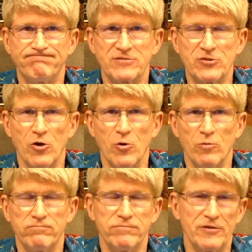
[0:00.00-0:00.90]
So
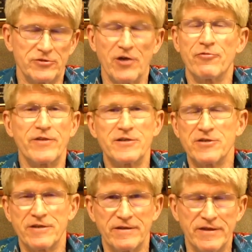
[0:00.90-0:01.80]
there's other things
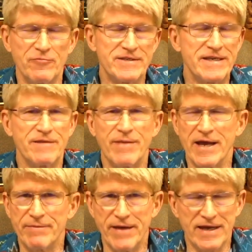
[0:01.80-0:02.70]
that we see in the
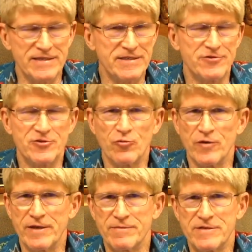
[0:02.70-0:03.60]
back of magazines. There's
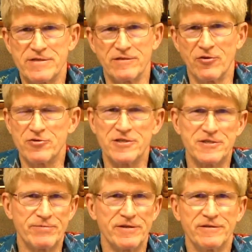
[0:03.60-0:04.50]
creams, lotions,
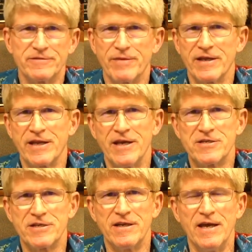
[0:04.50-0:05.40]
pills,
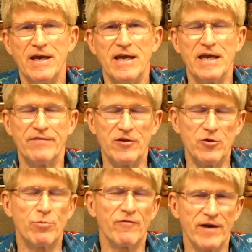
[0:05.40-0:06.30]
medication. If they do
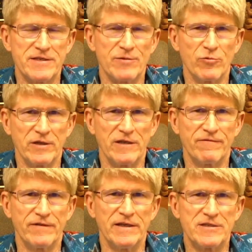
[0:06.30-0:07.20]
provide some relief,
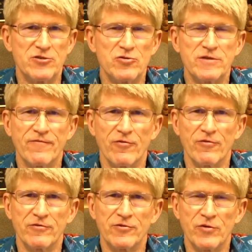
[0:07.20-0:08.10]
it's usually
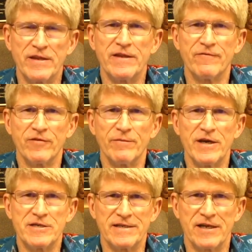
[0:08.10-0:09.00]
for treating the
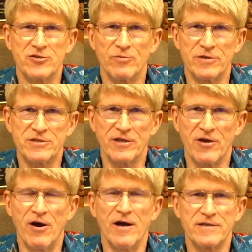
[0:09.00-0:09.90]
inflammation, not so much the
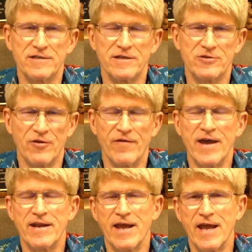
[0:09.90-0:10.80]
cause. So if I
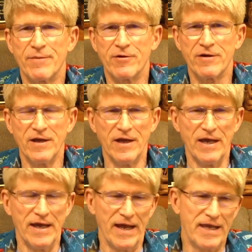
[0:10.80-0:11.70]
had a hammer,
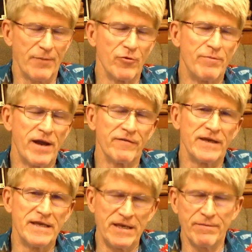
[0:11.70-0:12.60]
I kept repetitively
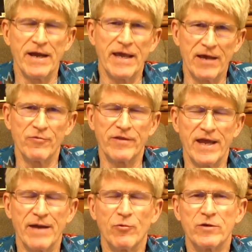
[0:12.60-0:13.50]
hitting my hand with the
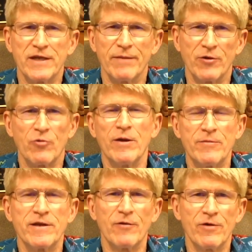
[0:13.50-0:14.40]
hammer, what type of cream
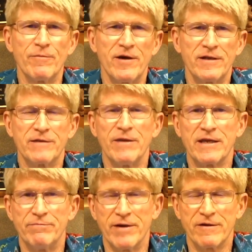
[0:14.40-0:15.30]
can I rub on it to make
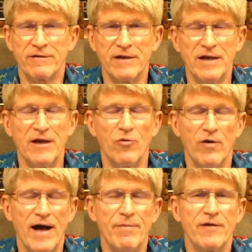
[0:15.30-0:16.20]
it better? Well,
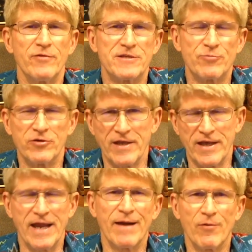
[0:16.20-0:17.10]
how about we just put that
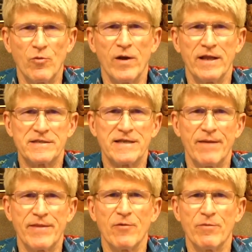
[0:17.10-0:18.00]
hammer away and
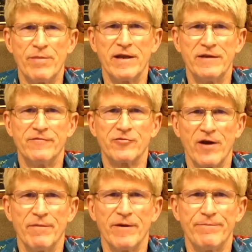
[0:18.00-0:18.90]
stop that repetitive
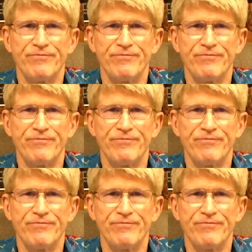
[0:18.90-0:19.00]
trauma?